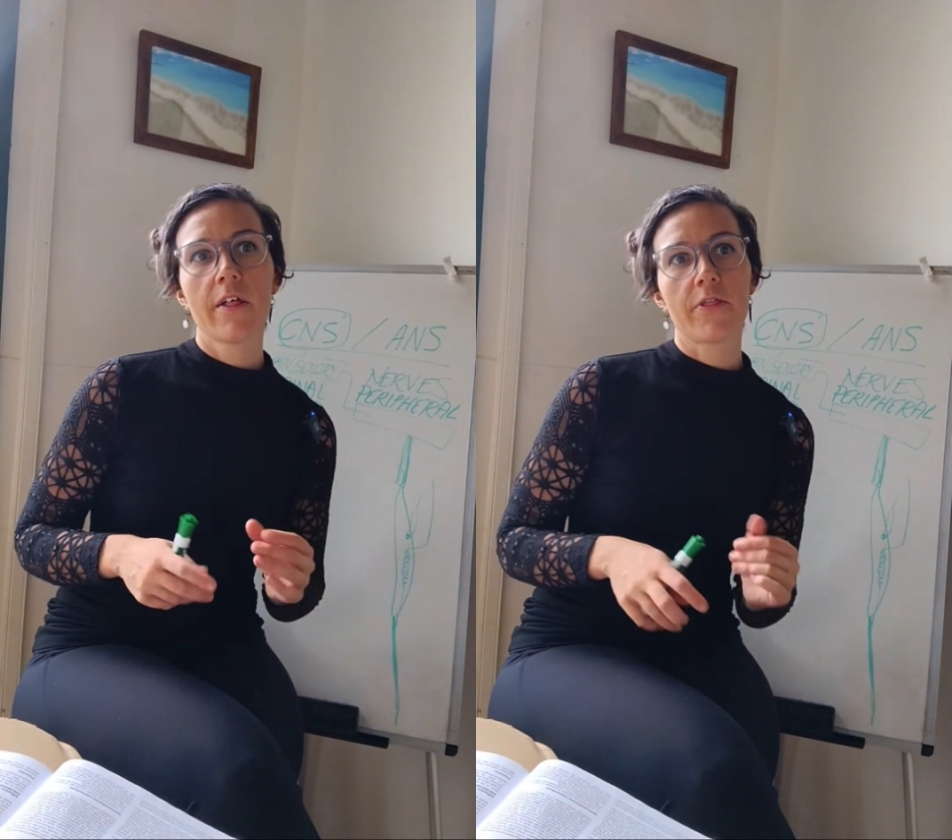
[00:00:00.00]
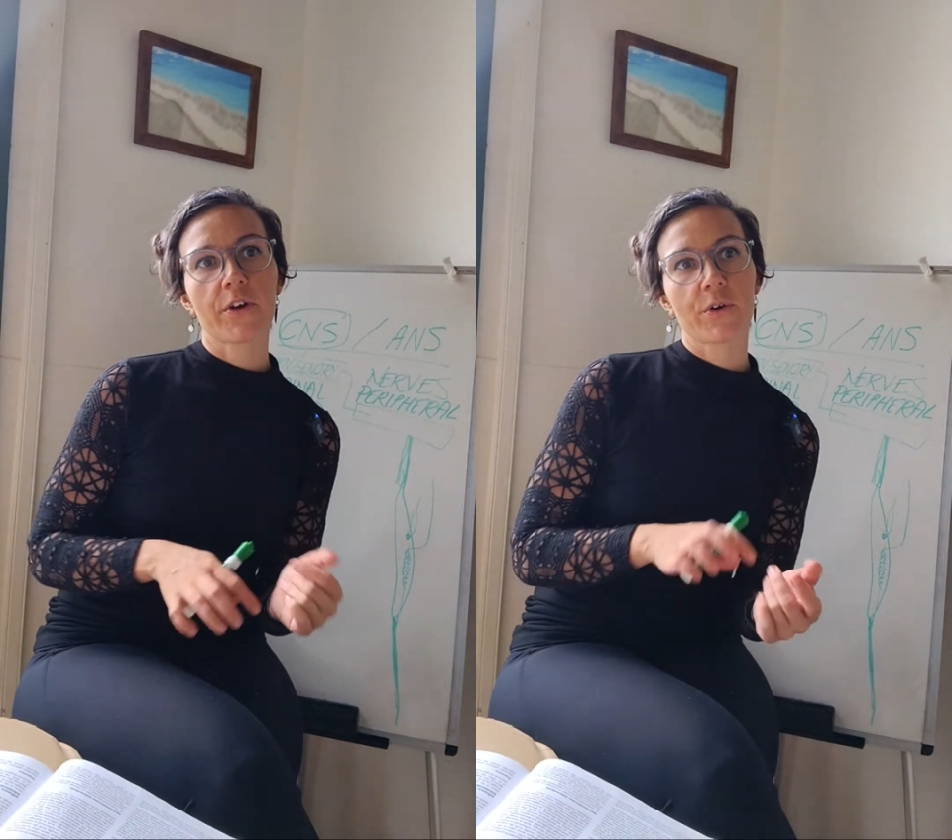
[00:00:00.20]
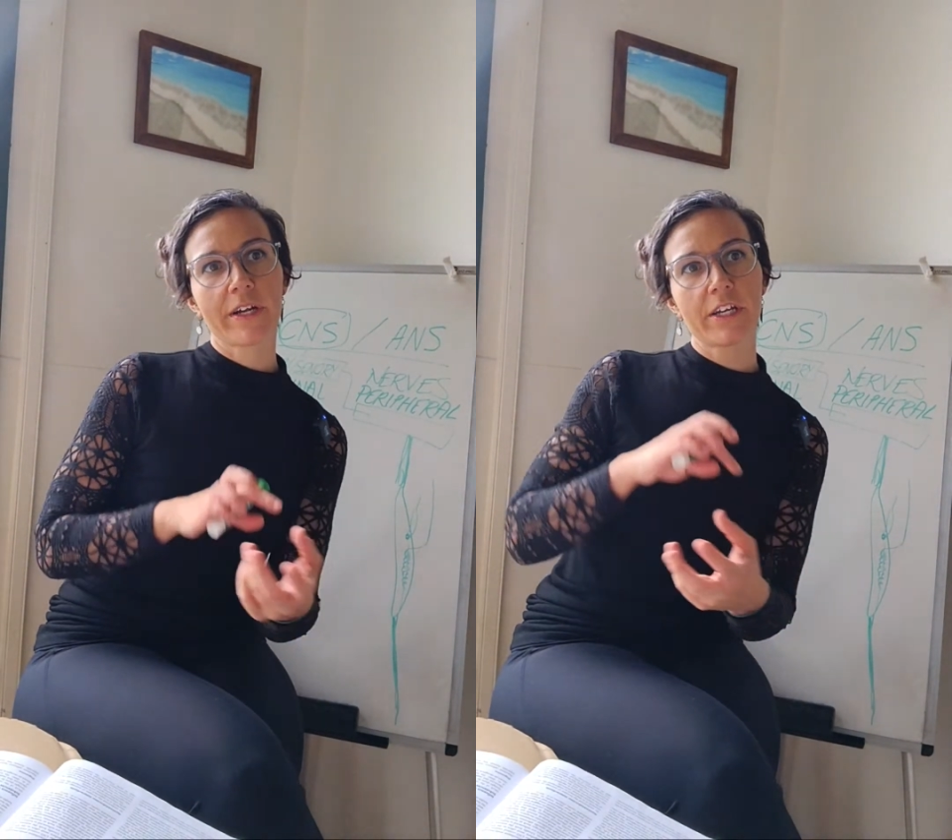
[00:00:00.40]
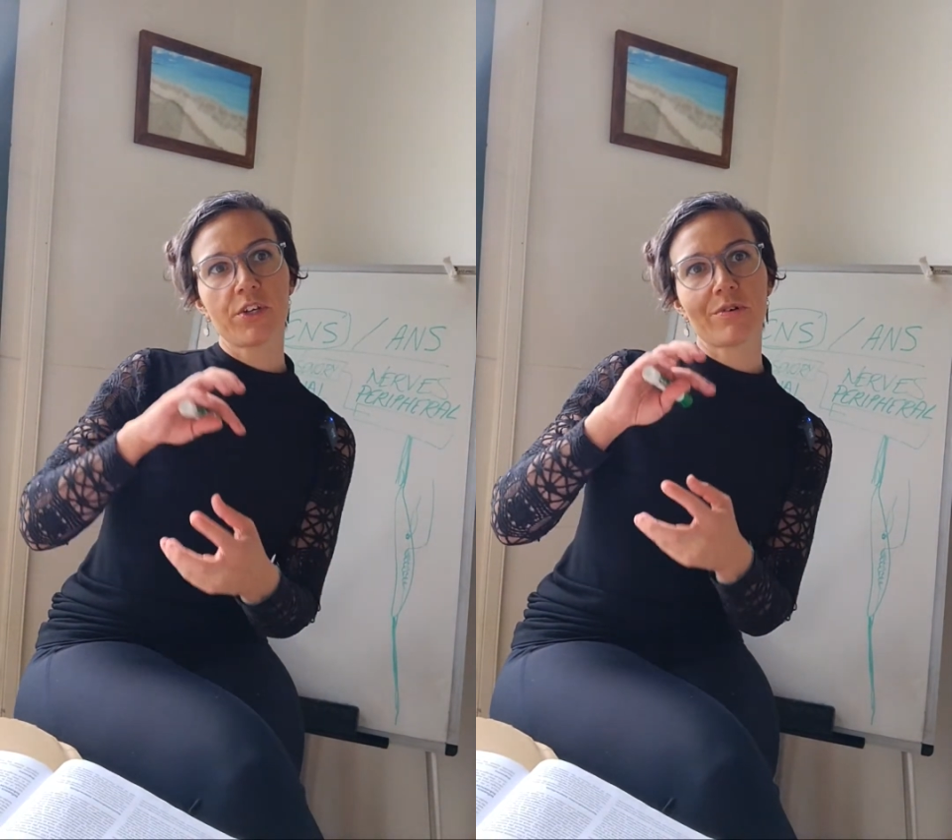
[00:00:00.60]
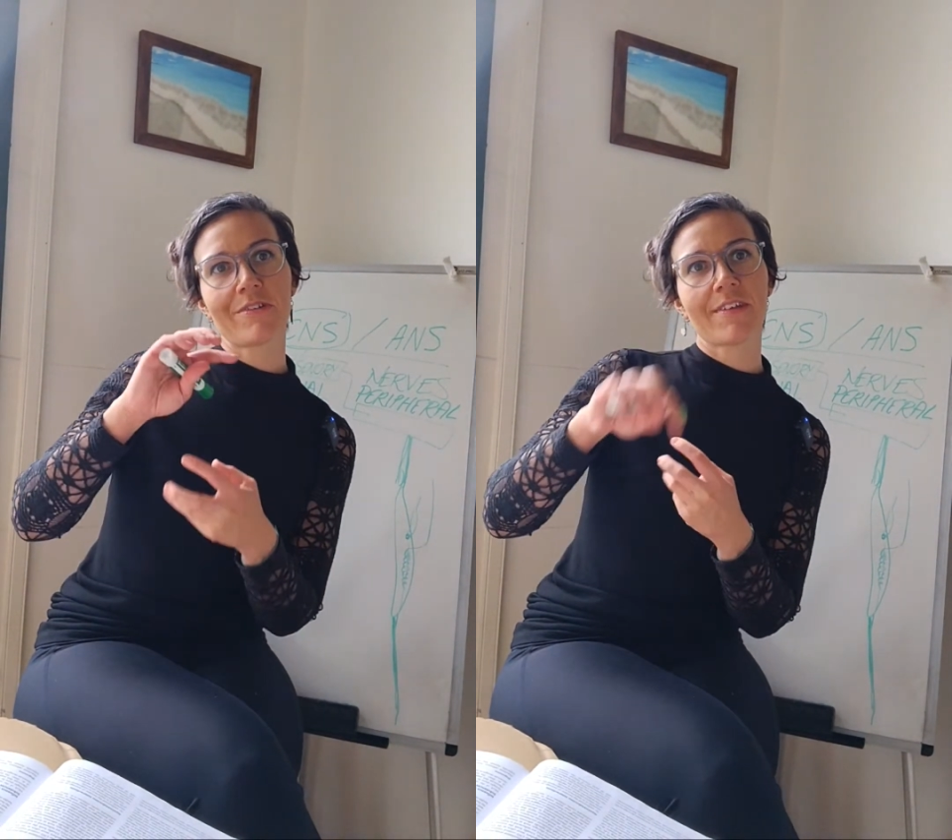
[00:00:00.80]
they're going to
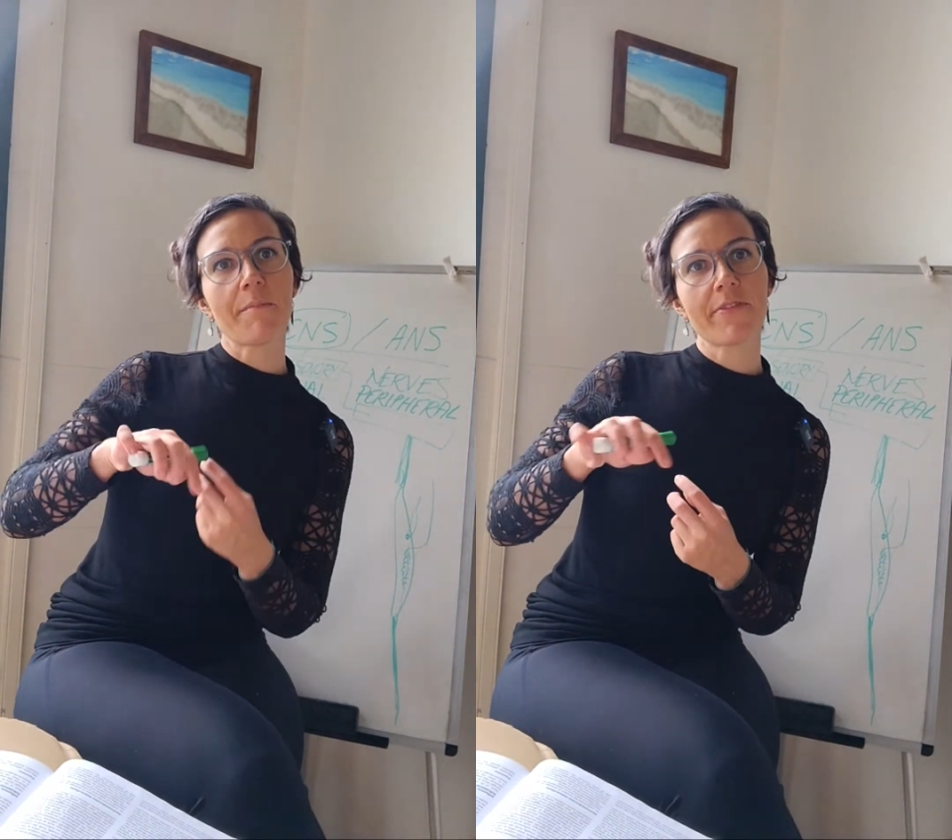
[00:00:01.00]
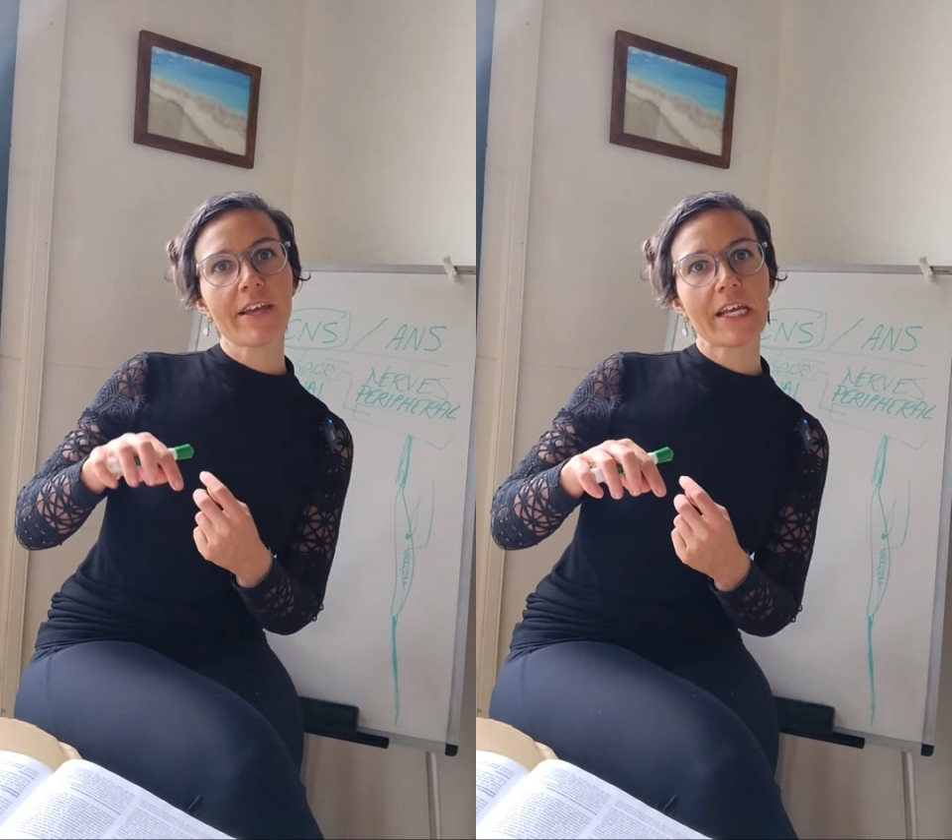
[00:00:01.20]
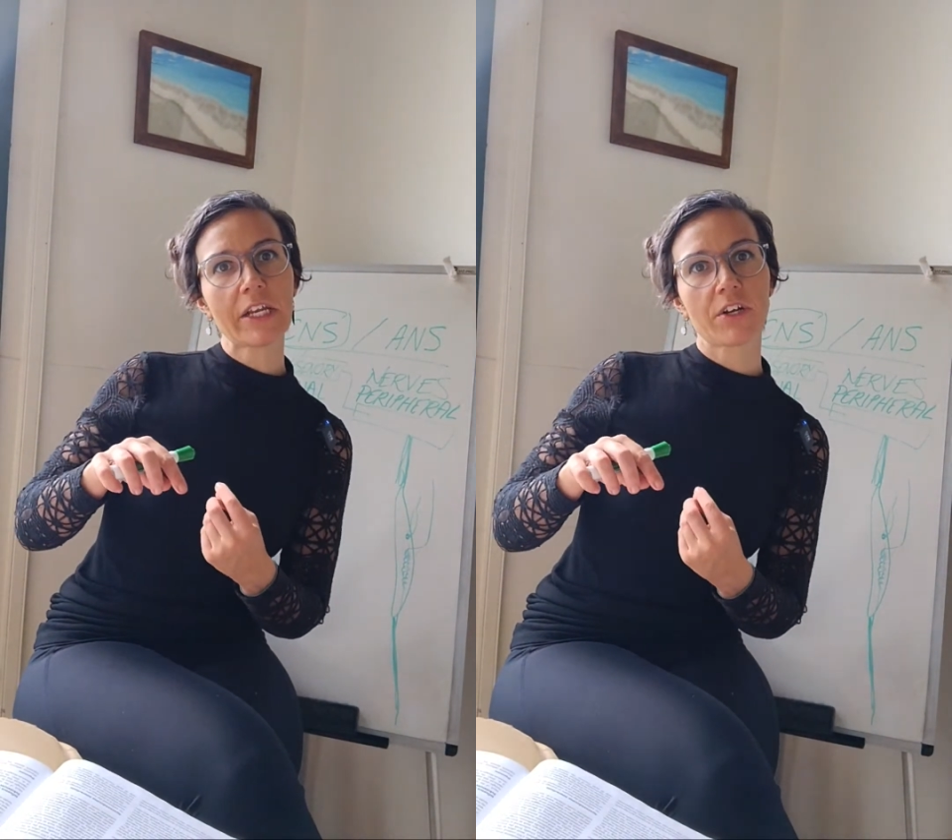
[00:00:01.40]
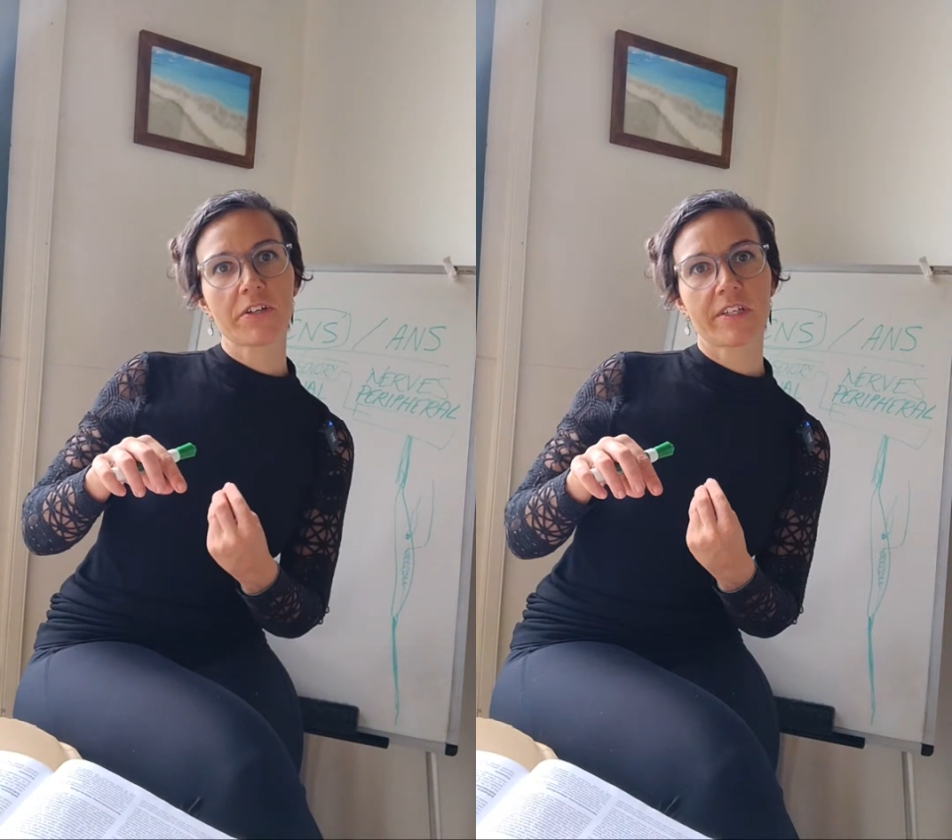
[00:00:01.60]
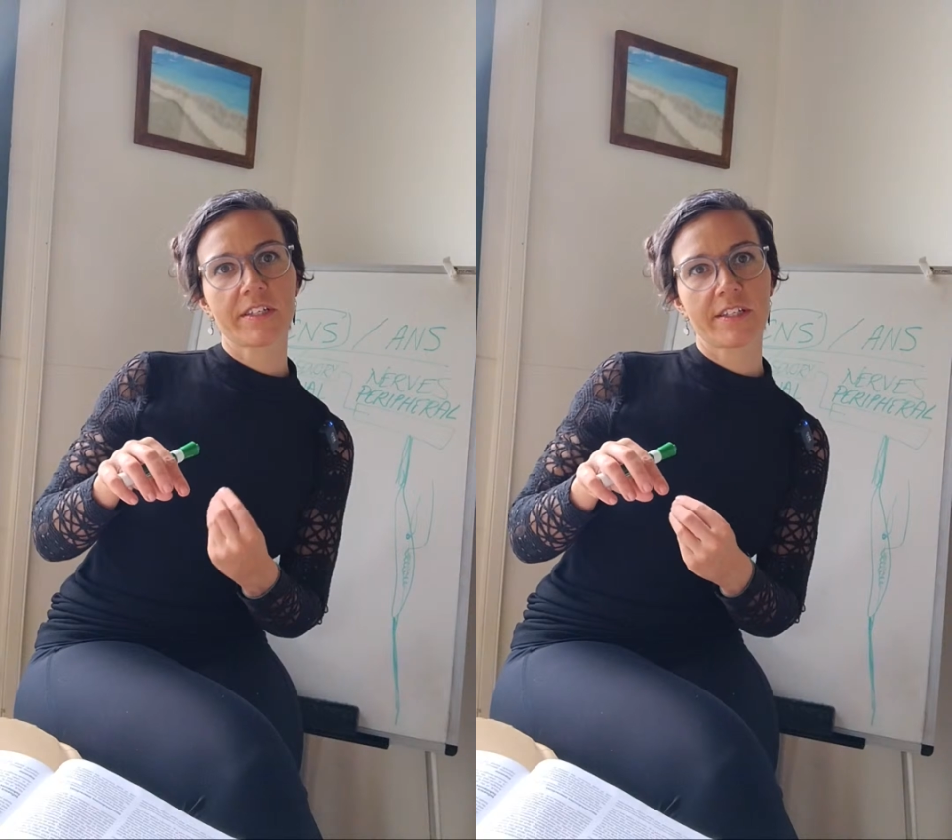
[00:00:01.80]
do something in your
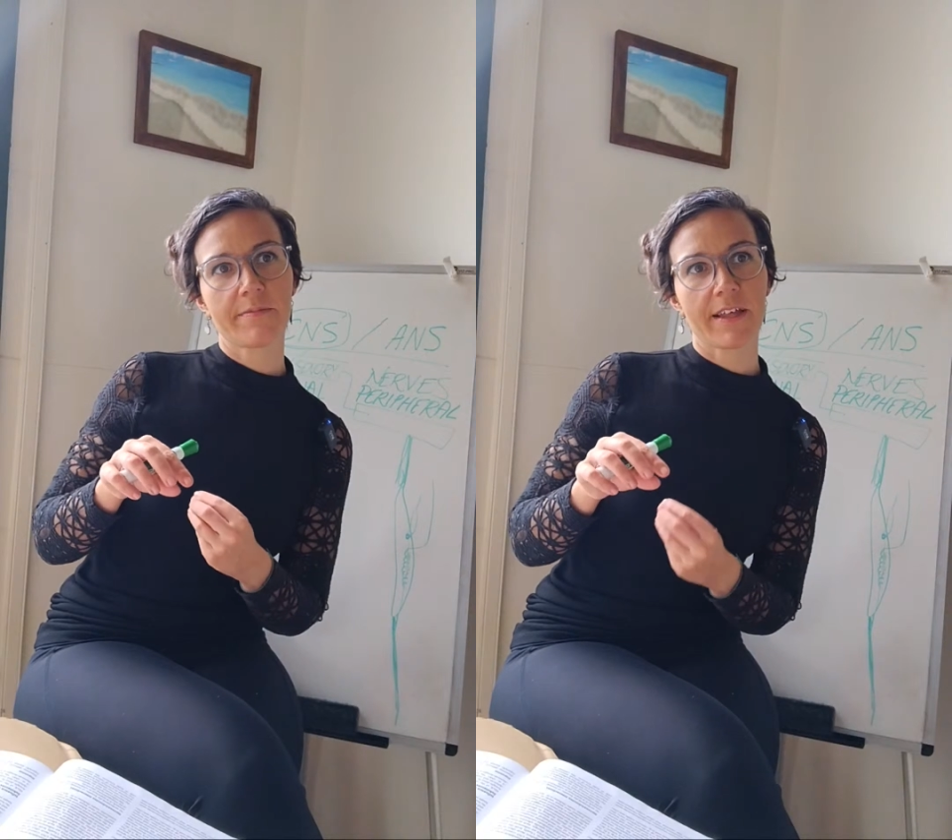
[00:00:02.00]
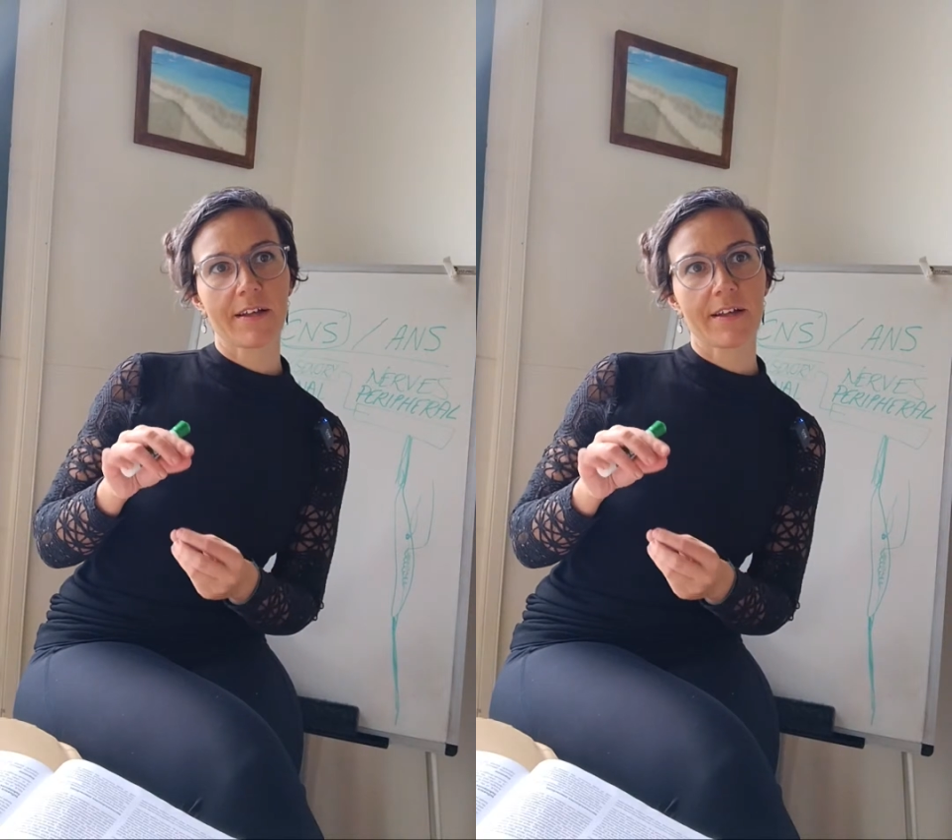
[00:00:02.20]
system that